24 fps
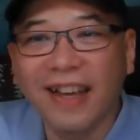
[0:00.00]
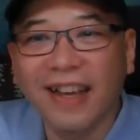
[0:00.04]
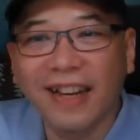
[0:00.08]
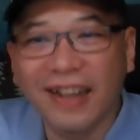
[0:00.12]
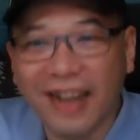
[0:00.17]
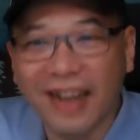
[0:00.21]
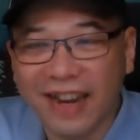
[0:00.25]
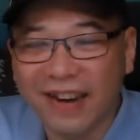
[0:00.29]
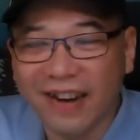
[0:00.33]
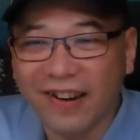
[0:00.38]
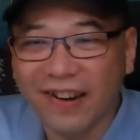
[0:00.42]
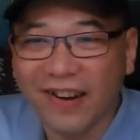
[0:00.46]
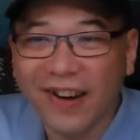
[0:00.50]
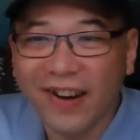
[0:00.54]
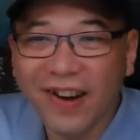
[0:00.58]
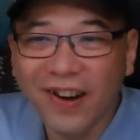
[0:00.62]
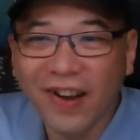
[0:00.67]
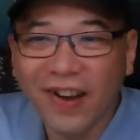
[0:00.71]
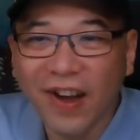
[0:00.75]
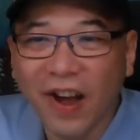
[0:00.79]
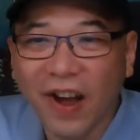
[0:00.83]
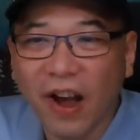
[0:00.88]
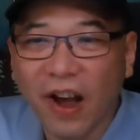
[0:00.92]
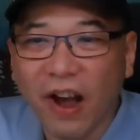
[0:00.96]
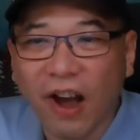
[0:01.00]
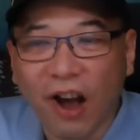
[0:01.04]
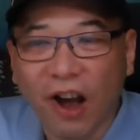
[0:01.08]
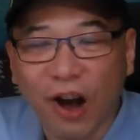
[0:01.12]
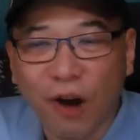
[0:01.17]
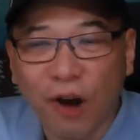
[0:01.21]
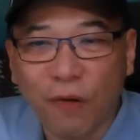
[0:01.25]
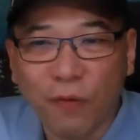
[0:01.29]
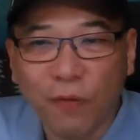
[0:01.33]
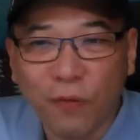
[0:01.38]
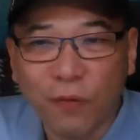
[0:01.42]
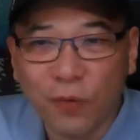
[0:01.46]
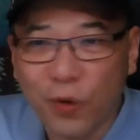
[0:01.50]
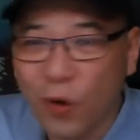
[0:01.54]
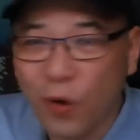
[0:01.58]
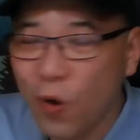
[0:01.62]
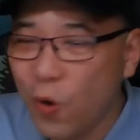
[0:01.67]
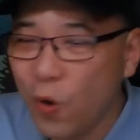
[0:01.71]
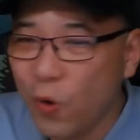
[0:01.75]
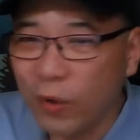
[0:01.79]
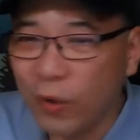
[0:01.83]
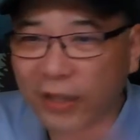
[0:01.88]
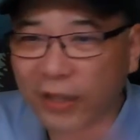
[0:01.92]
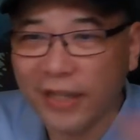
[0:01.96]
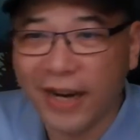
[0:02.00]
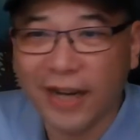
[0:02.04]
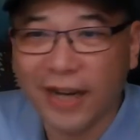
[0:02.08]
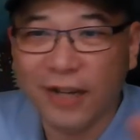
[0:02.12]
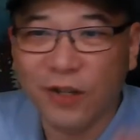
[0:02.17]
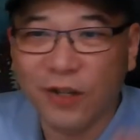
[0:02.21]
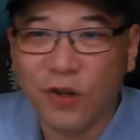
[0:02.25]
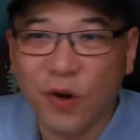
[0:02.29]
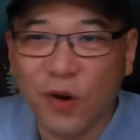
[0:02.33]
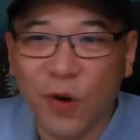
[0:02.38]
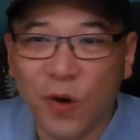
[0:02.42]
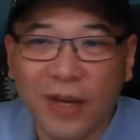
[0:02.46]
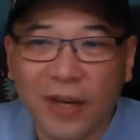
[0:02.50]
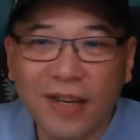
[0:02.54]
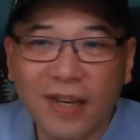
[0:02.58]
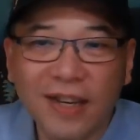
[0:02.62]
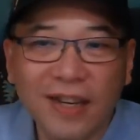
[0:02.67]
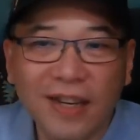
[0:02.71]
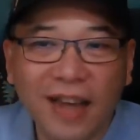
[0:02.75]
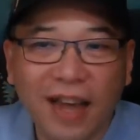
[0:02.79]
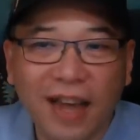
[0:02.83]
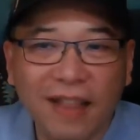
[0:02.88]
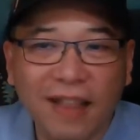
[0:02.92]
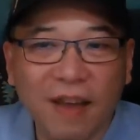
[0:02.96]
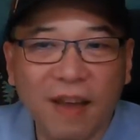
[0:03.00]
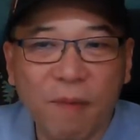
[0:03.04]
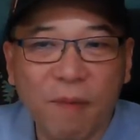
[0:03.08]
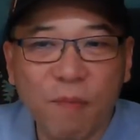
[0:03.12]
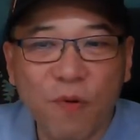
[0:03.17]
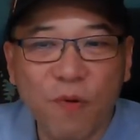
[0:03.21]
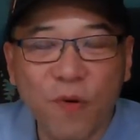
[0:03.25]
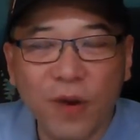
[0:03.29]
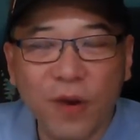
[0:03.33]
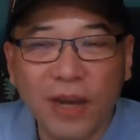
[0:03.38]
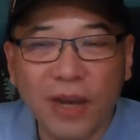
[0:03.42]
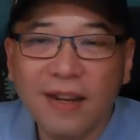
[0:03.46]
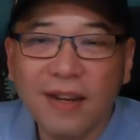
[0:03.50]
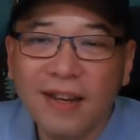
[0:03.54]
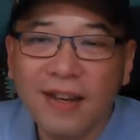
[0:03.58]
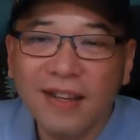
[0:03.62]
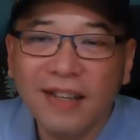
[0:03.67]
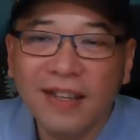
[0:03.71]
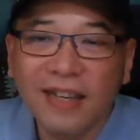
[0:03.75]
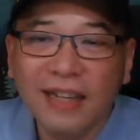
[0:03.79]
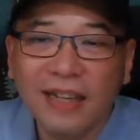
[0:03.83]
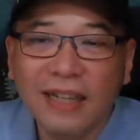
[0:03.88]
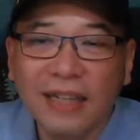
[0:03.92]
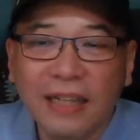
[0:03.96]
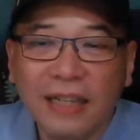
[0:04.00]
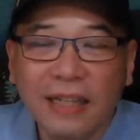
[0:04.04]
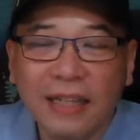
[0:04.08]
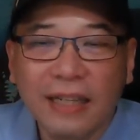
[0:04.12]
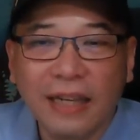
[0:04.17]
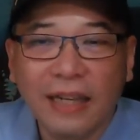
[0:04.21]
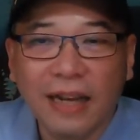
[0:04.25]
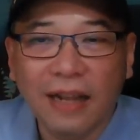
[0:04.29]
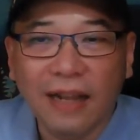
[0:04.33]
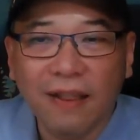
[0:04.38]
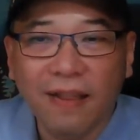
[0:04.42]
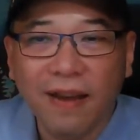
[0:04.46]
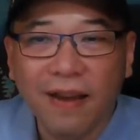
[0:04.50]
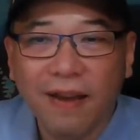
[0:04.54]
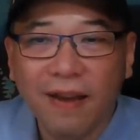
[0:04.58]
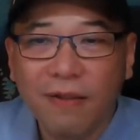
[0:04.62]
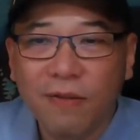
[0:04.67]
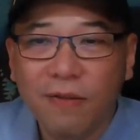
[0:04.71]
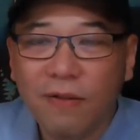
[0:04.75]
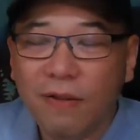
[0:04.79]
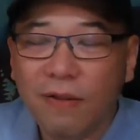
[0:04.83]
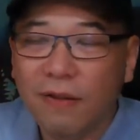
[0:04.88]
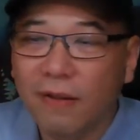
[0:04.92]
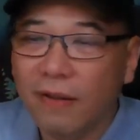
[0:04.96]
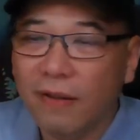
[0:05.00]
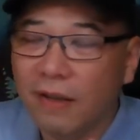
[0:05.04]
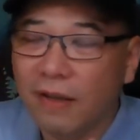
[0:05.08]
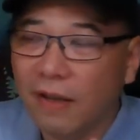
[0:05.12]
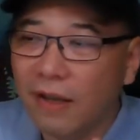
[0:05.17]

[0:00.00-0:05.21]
layer of your whole entire drawing at that point. And then